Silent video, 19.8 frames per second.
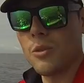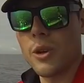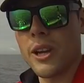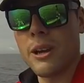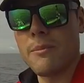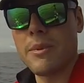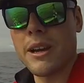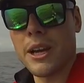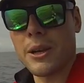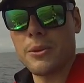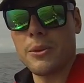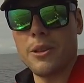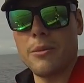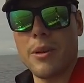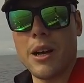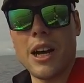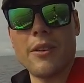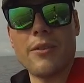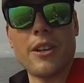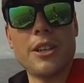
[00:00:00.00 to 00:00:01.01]
We'll head back through the
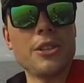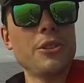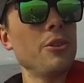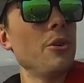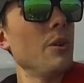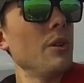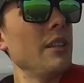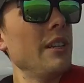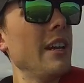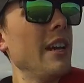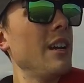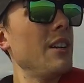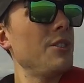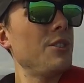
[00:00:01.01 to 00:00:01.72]
bar very shortly now.